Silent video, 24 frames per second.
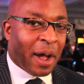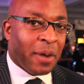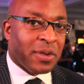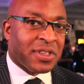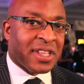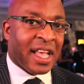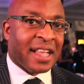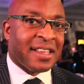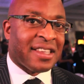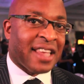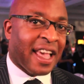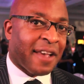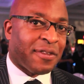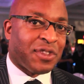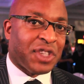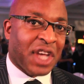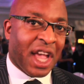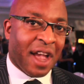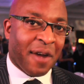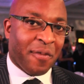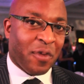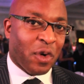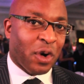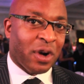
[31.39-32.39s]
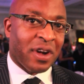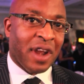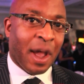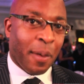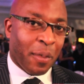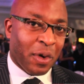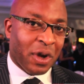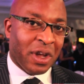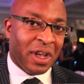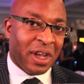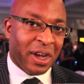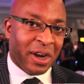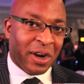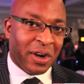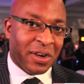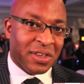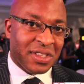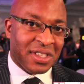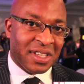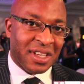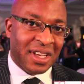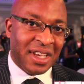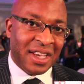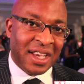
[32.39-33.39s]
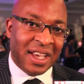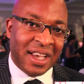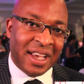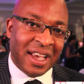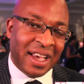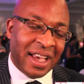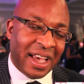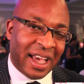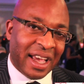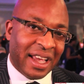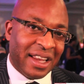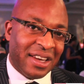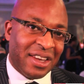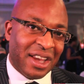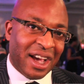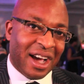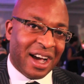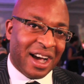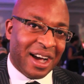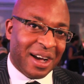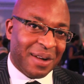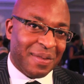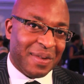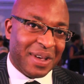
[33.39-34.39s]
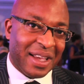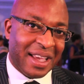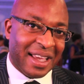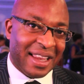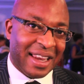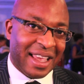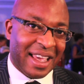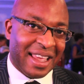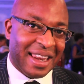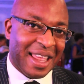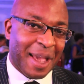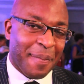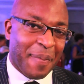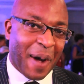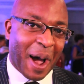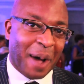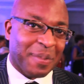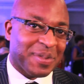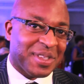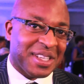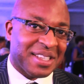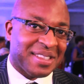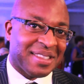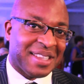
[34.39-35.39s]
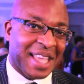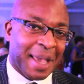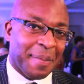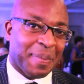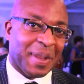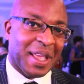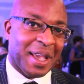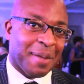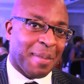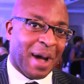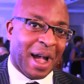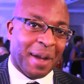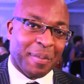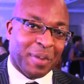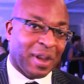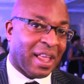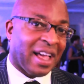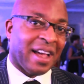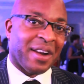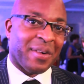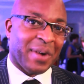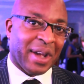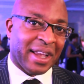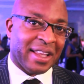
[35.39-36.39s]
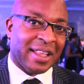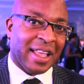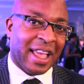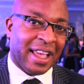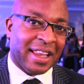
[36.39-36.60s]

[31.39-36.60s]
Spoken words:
I was at Def Jam for a number of years, and hip hop is just deeply in my blood, right?